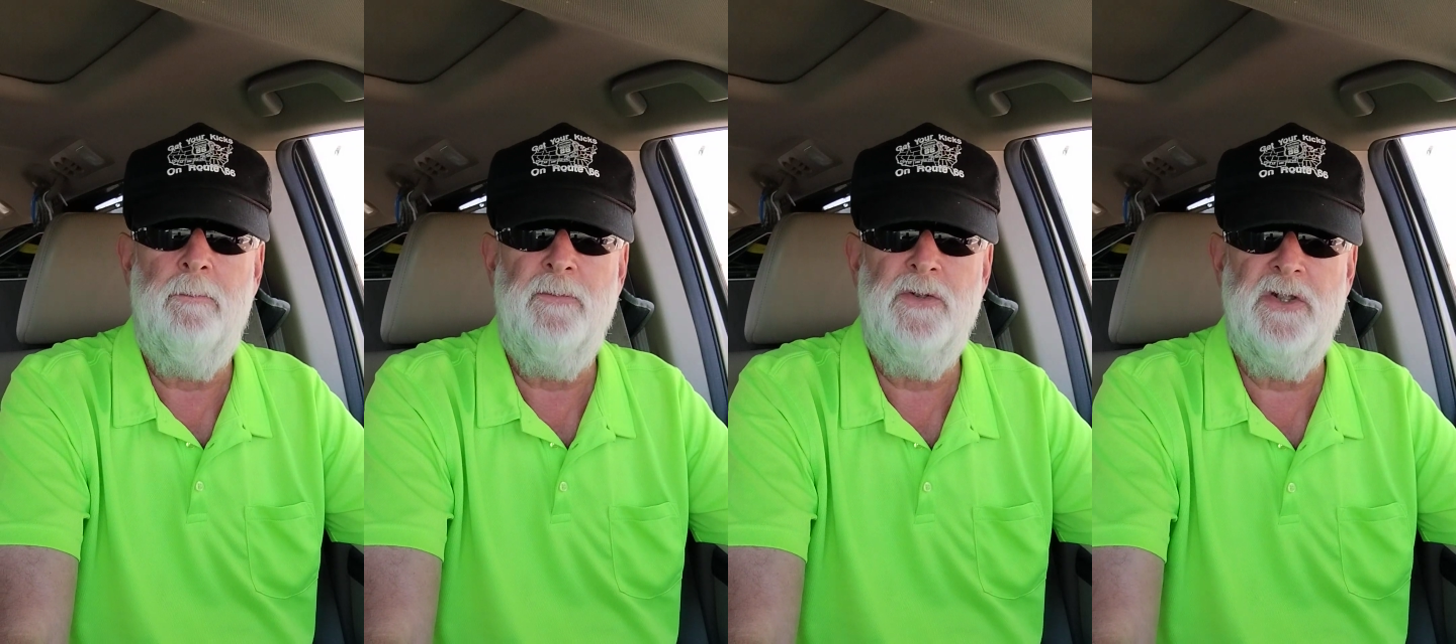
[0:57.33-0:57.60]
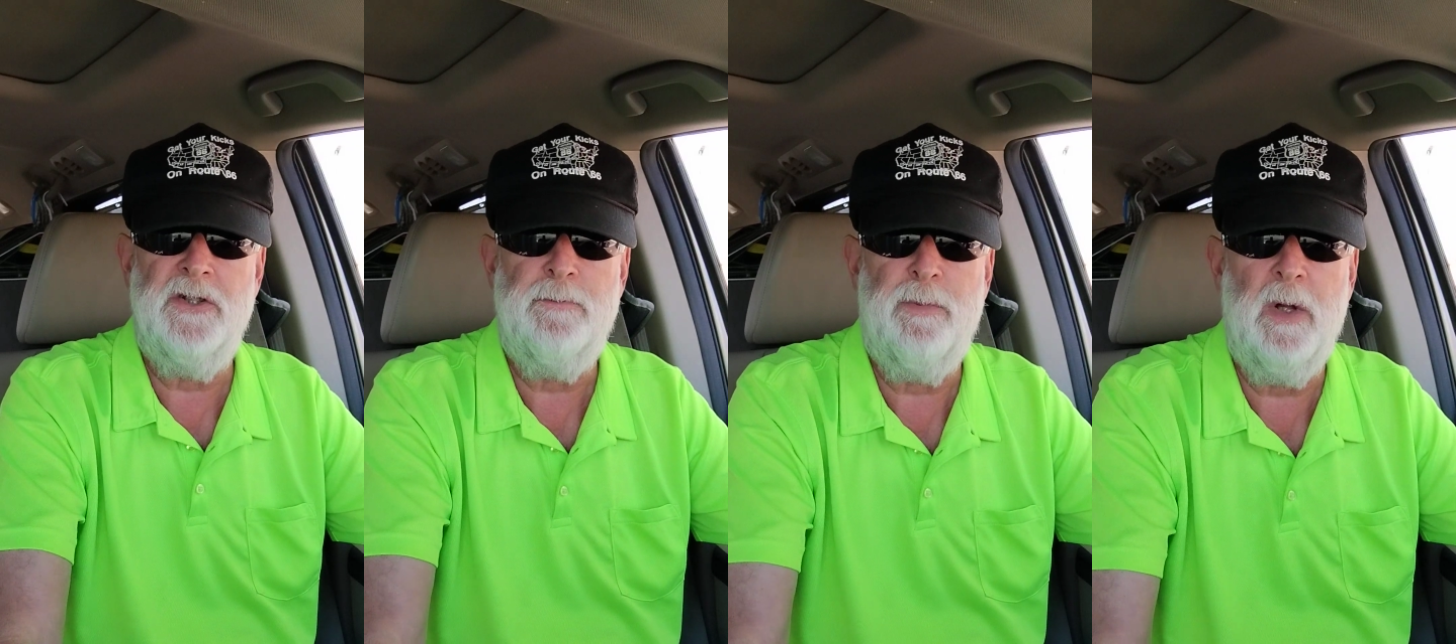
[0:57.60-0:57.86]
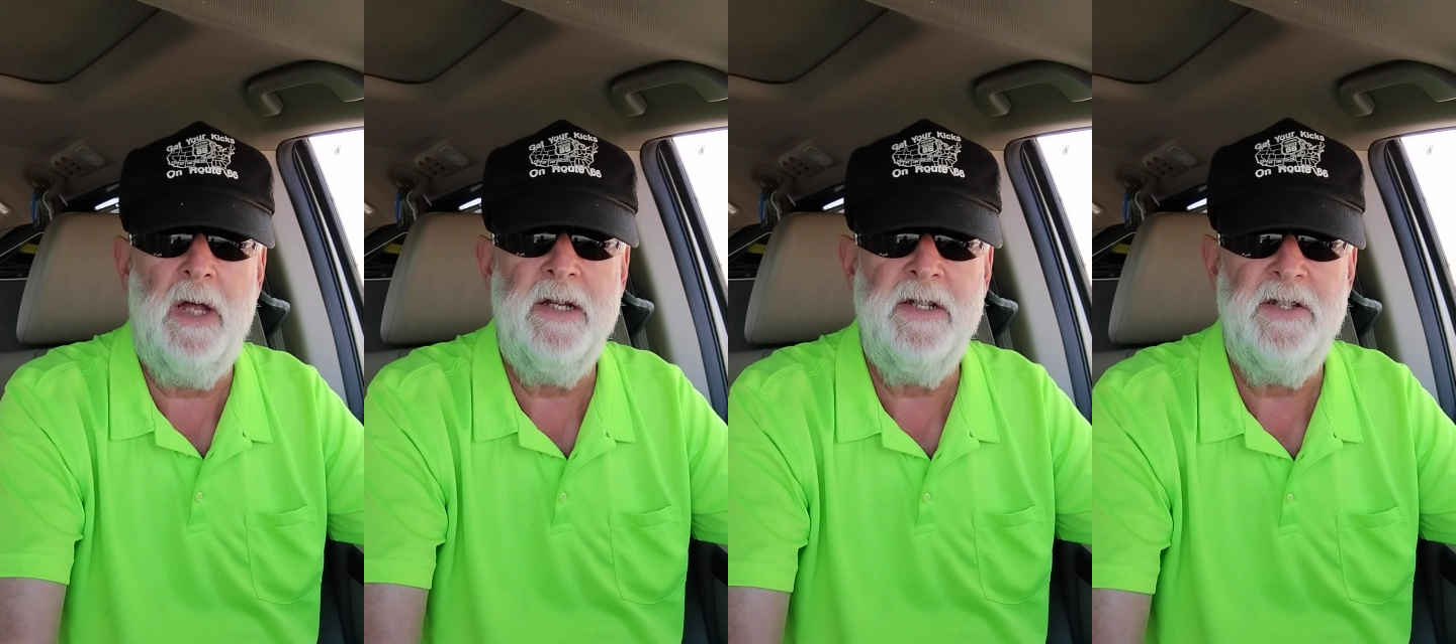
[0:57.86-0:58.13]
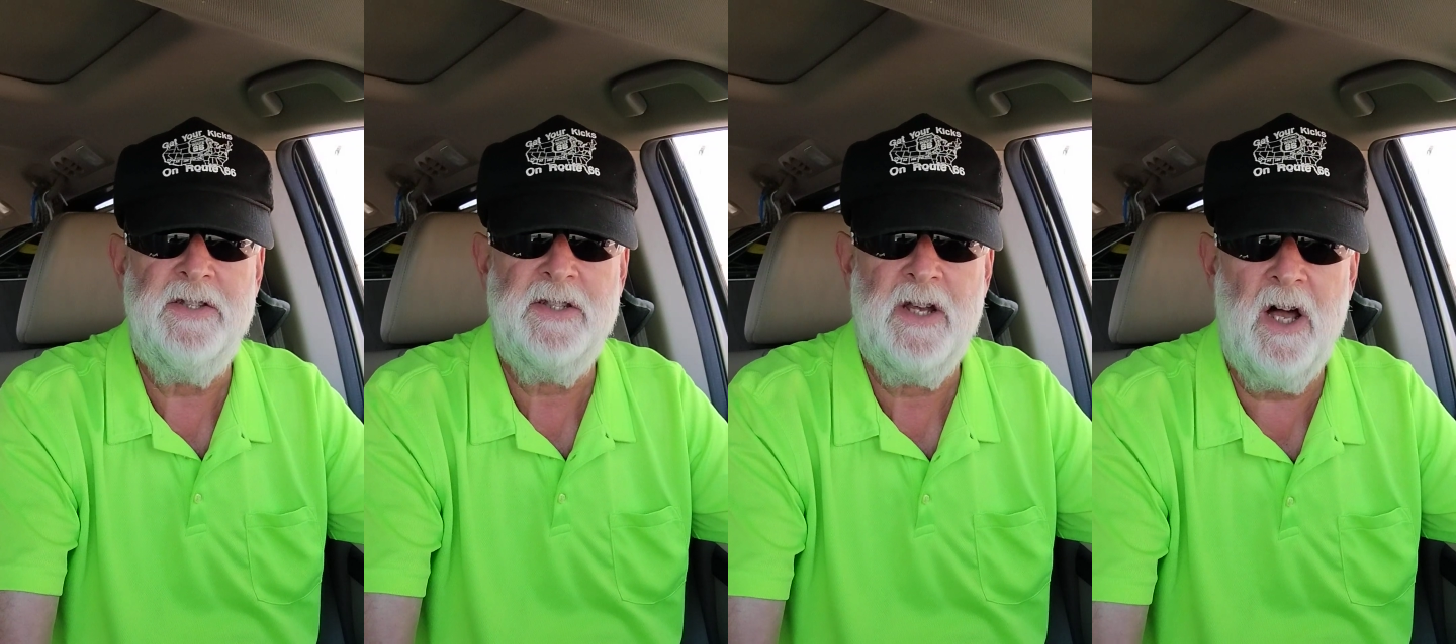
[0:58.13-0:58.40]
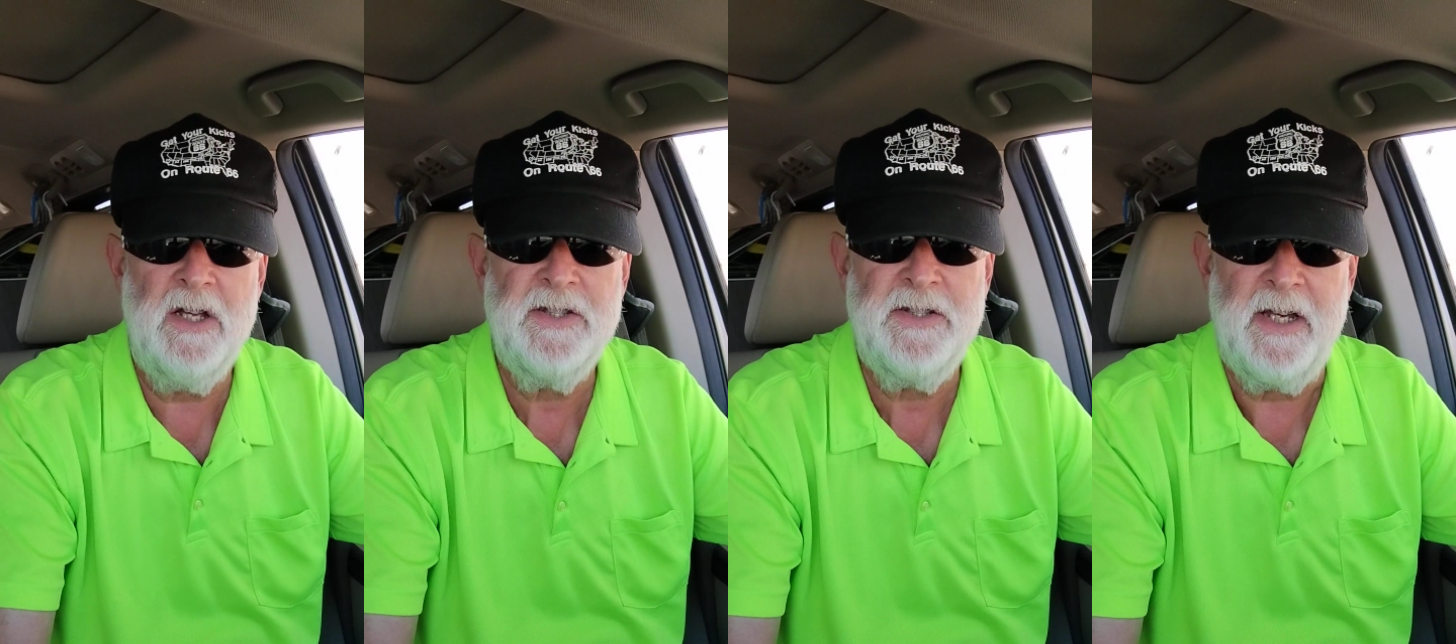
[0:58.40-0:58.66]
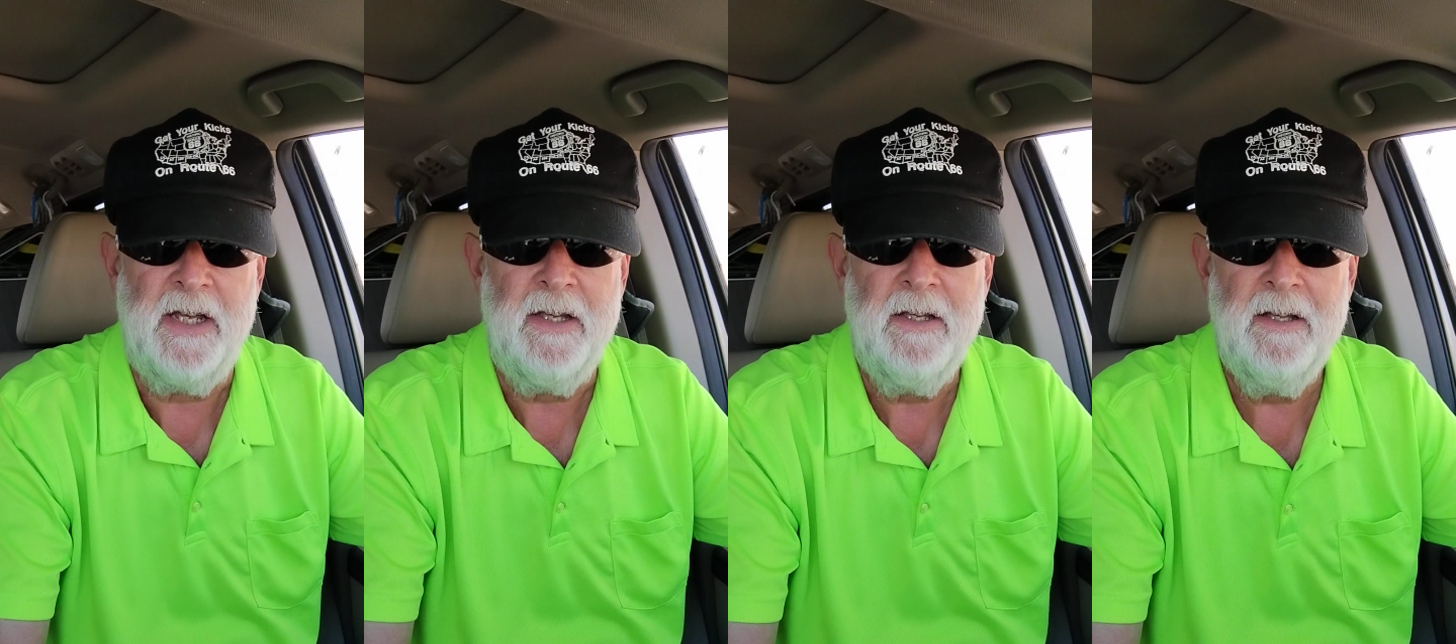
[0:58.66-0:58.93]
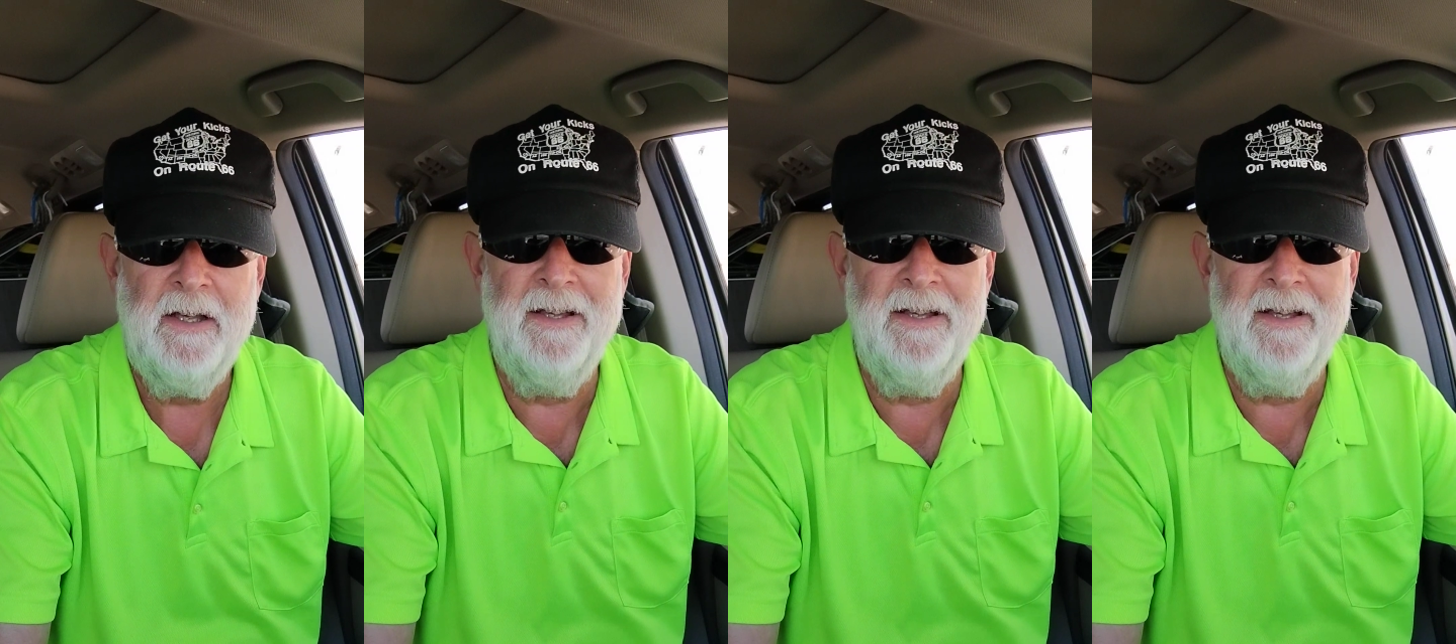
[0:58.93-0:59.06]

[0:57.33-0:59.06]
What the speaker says: just plain disgusting.